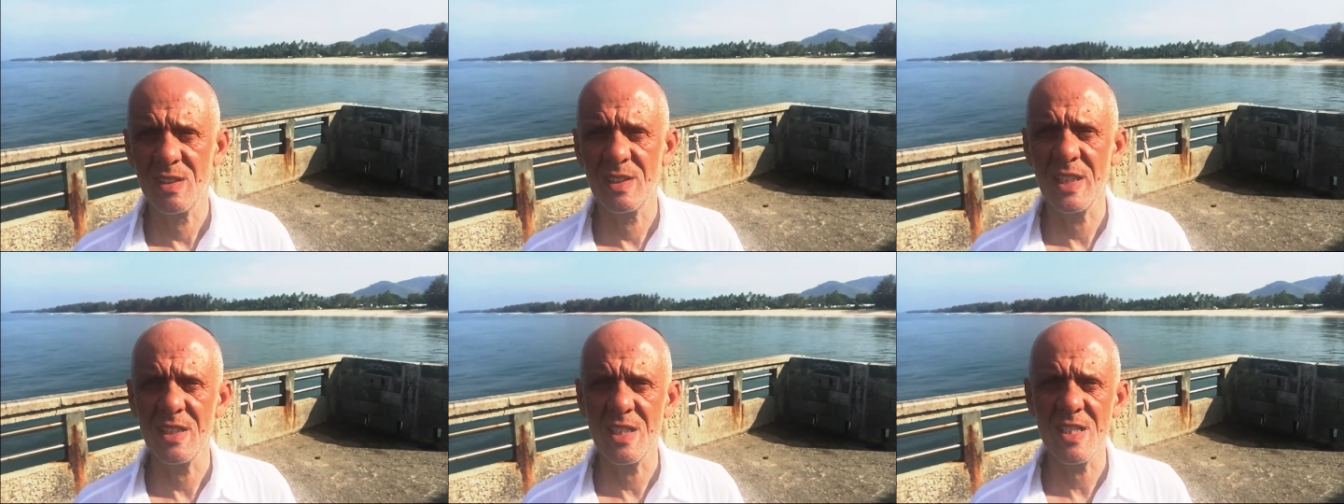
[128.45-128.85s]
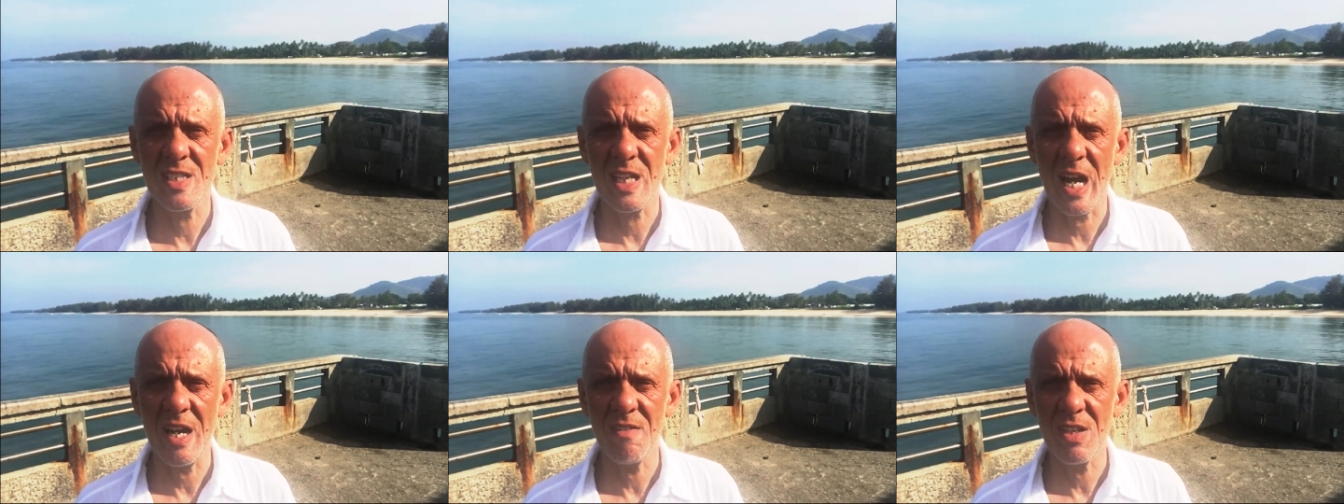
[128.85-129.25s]
that this
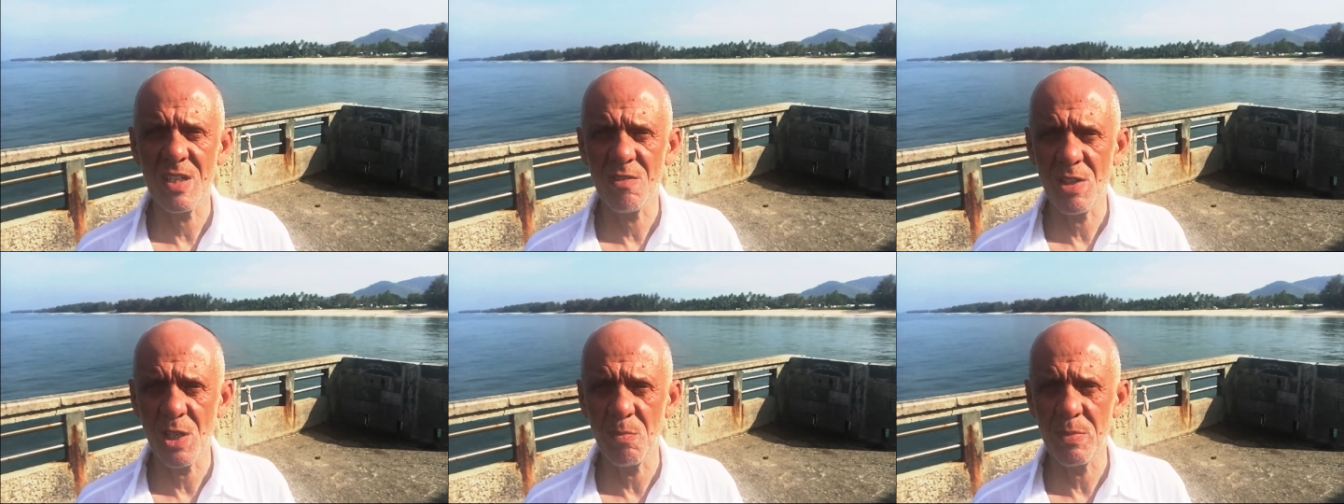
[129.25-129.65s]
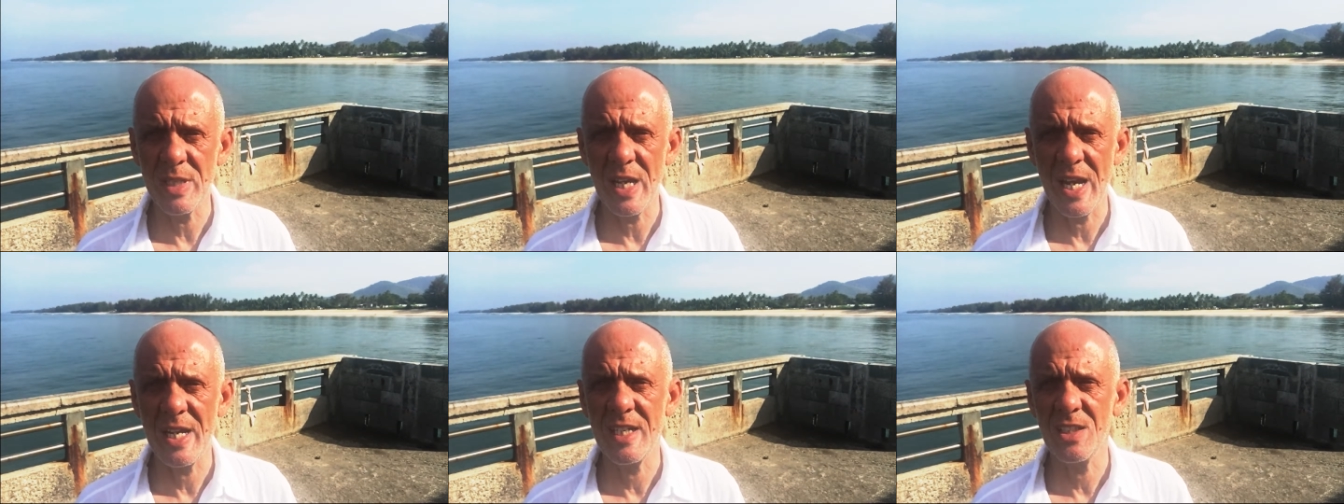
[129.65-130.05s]
diving will
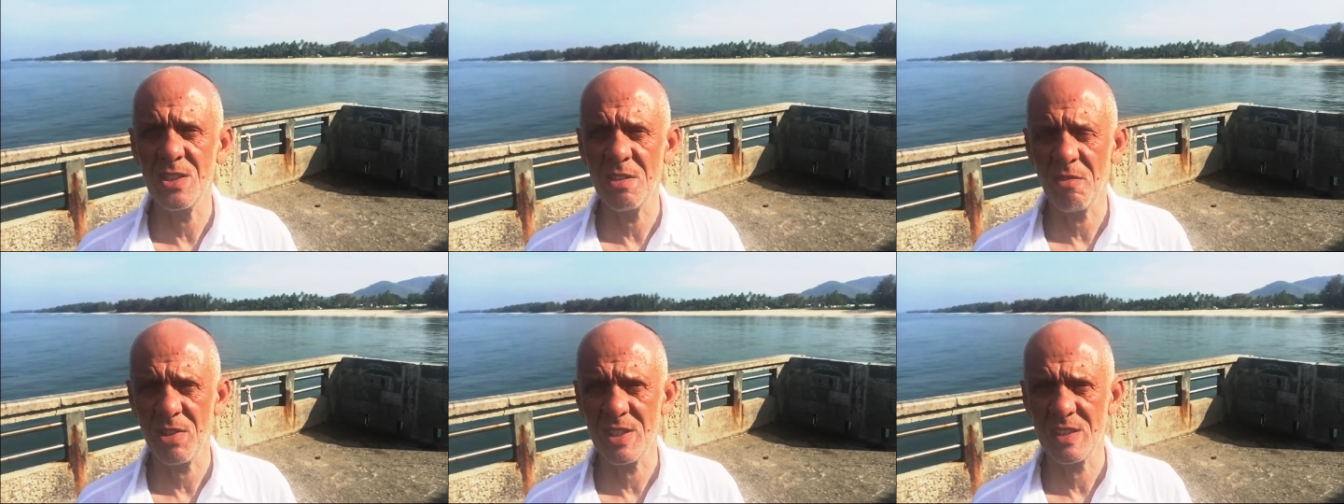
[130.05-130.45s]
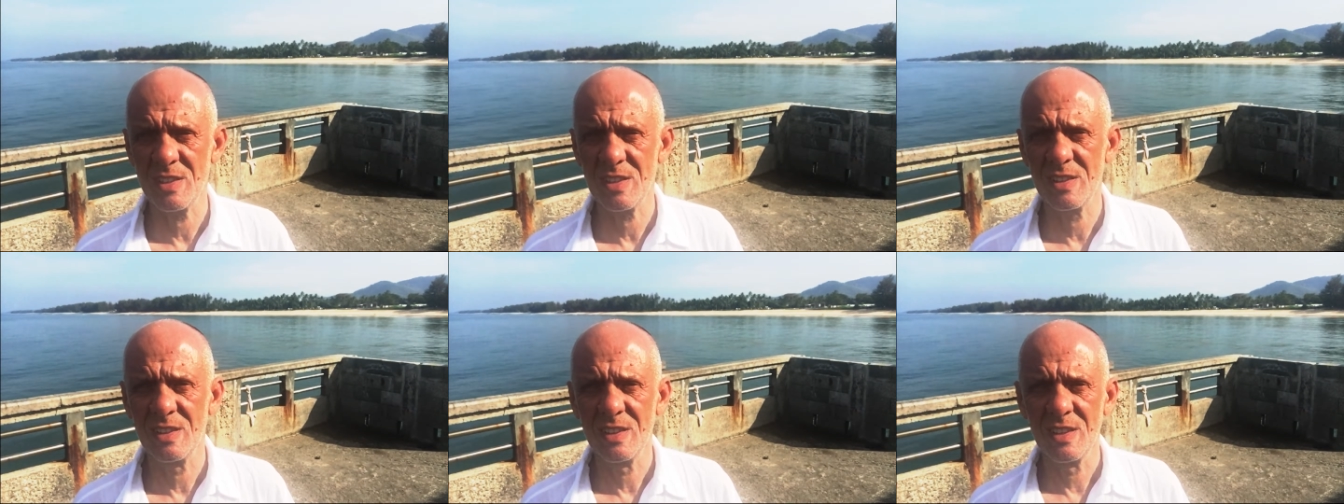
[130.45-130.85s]
be any different.
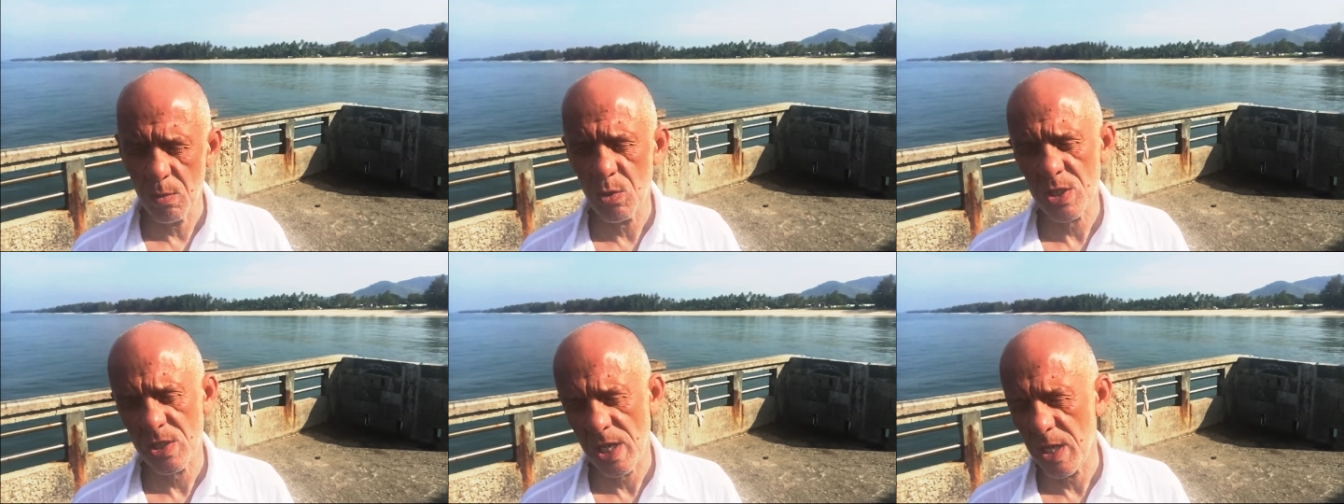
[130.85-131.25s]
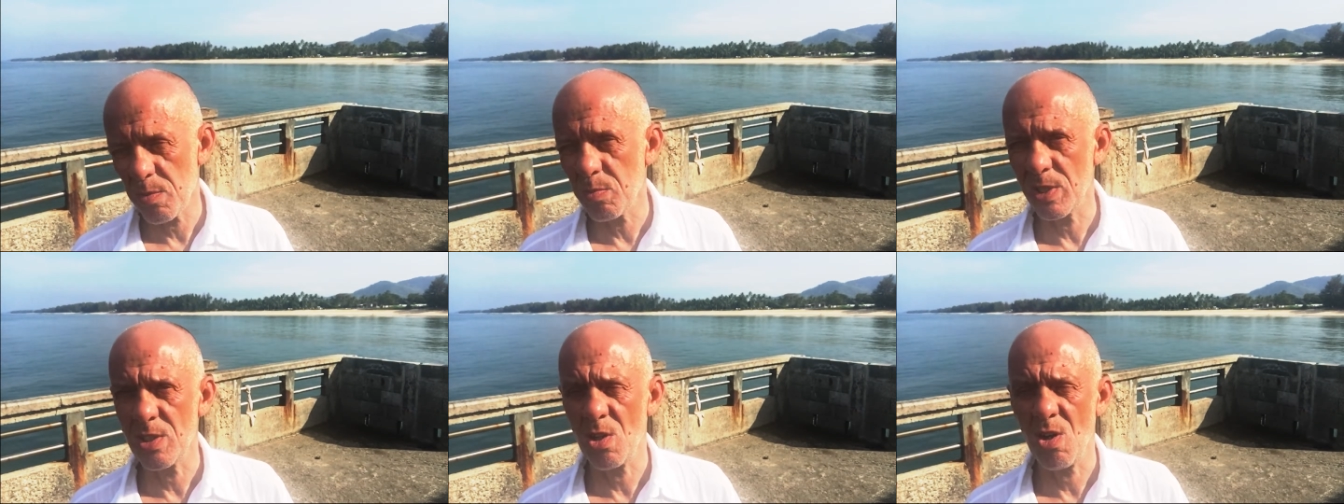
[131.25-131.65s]
I was
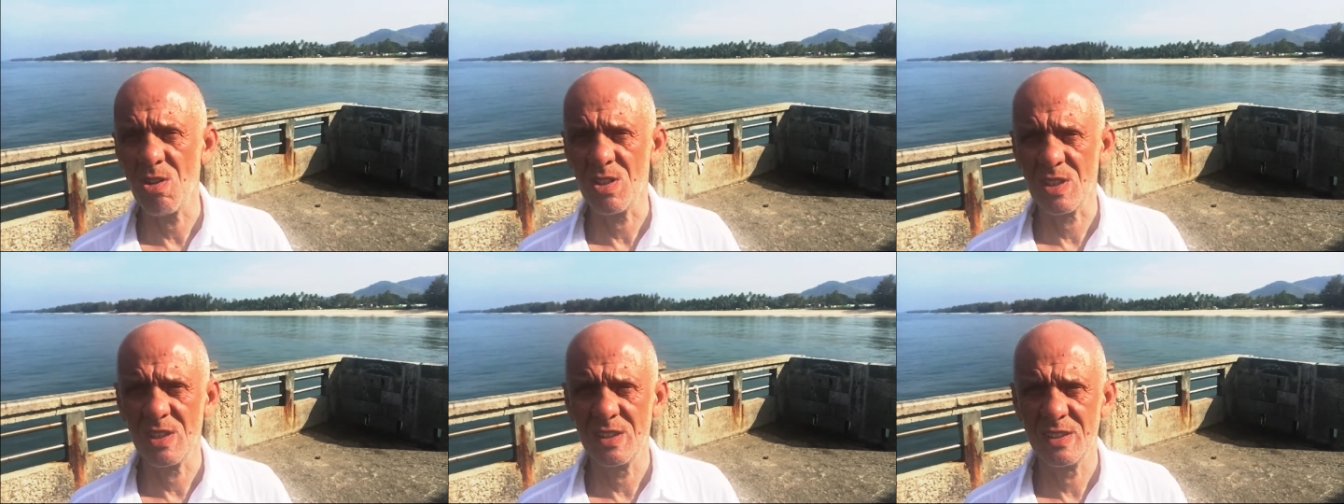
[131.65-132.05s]
terribly wrong.